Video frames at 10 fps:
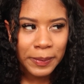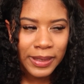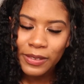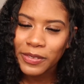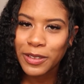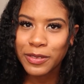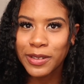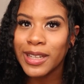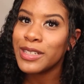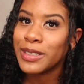but the few of
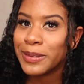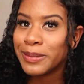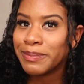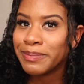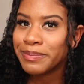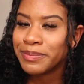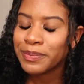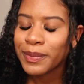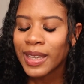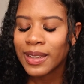you that do,
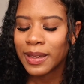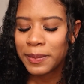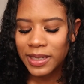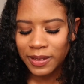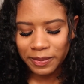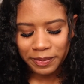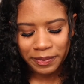let me know.